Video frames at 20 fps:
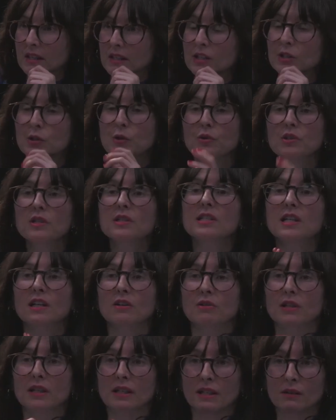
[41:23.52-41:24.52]

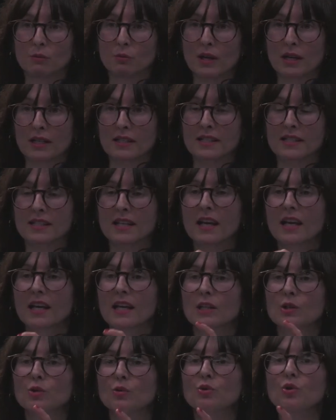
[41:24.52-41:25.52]
unitary ones
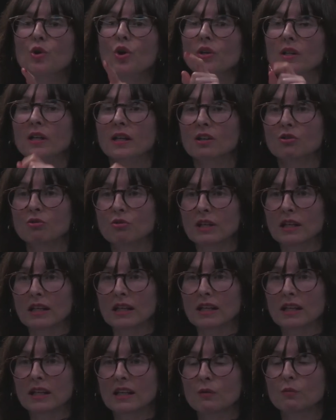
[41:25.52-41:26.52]
do not
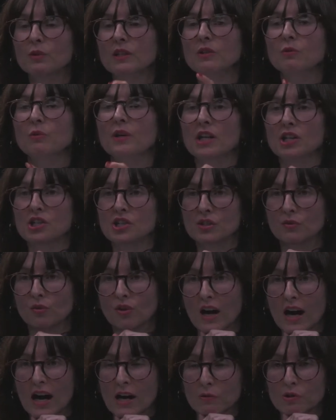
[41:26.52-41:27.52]
agree with the wages for
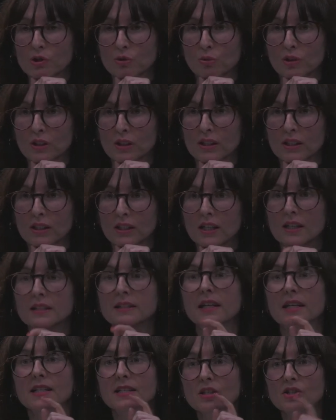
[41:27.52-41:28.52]
housework.
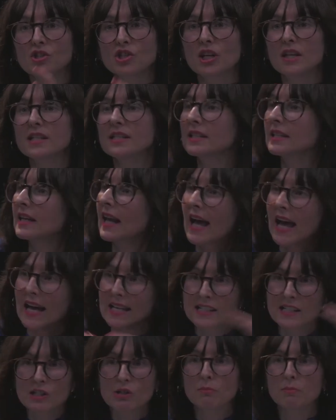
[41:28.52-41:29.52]
They suggest it
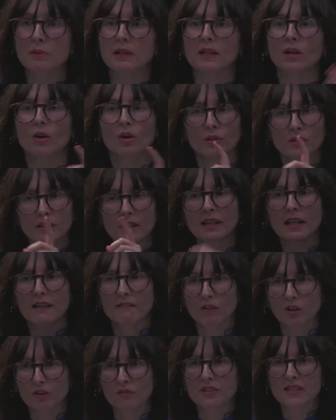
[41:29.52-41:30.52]
has to be on the
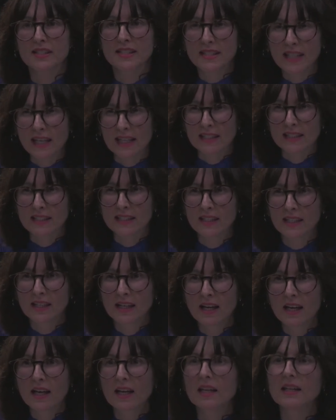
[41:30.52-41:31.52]
level of the state.
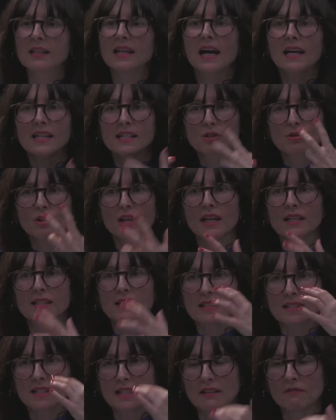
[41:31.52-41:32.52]
It has to have
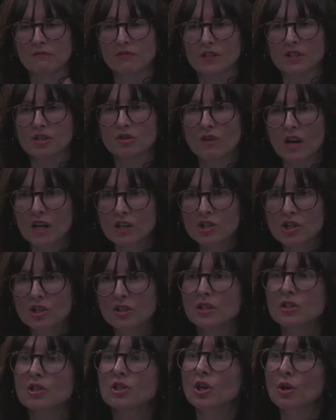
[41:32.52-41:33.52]
its infrastructure.
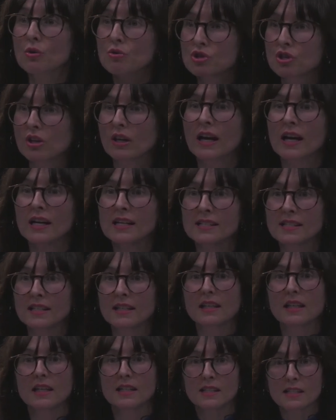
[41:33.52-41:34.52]
The
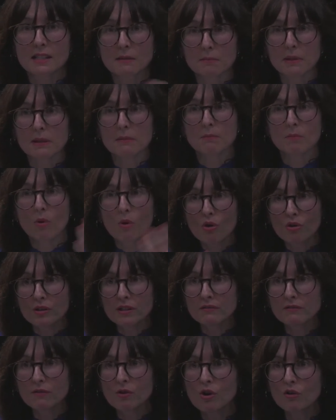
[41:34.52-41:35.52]
socializing needs to be more
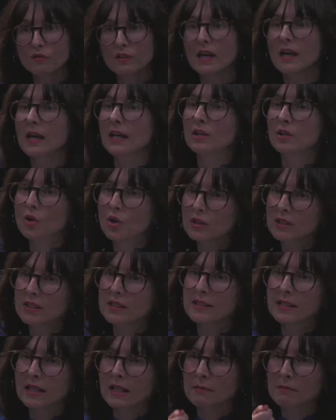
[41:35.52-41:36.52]
involved, not
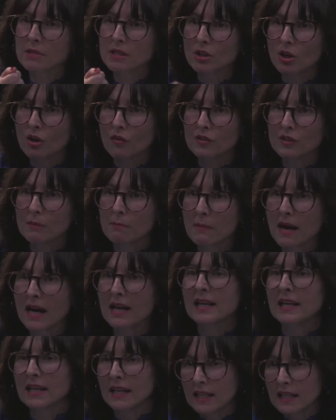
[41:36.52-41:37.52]
in terms of the
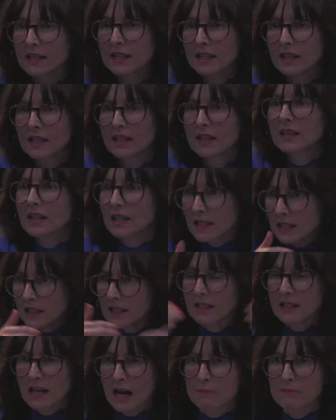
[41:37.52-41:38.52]
money
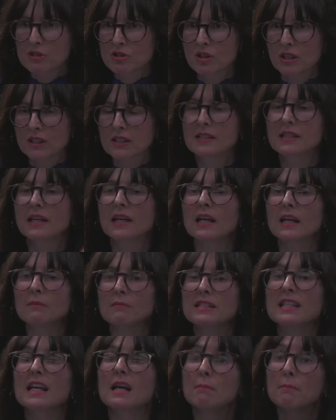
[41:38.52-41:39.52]
in abstract
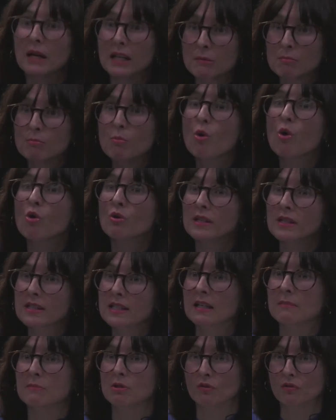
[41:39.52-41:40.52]
terms, but more in
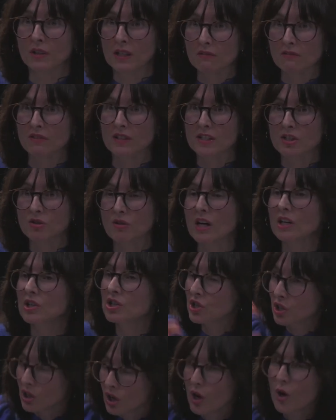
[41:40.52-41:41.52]
terms of
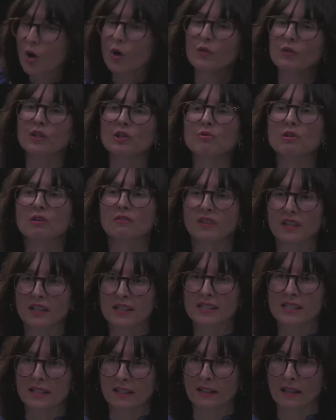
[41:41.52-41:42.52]
infrastructure on the
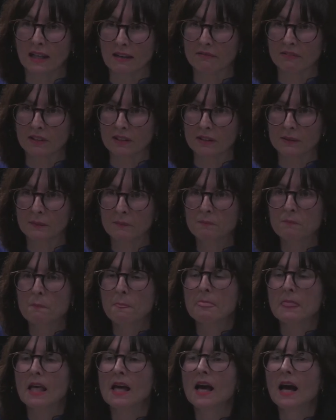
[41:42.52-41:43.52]
universal level.
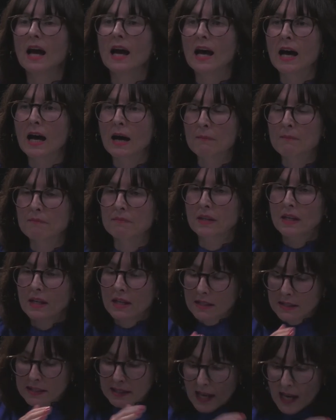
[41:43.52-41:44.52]

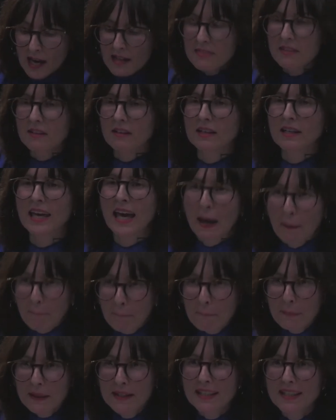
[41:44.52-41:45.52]
The other
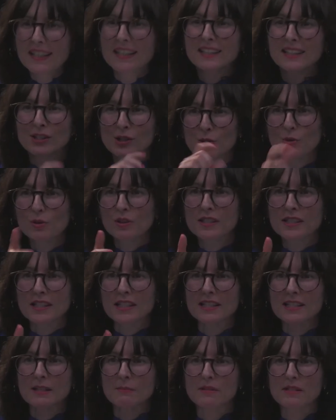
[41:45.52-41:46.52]
camp, dual
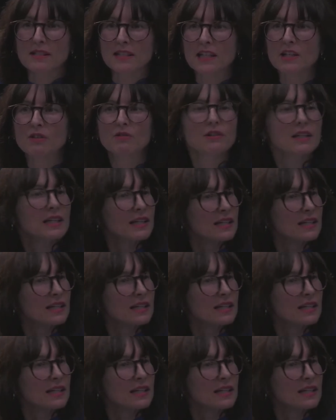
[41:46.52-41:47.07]
systems theory,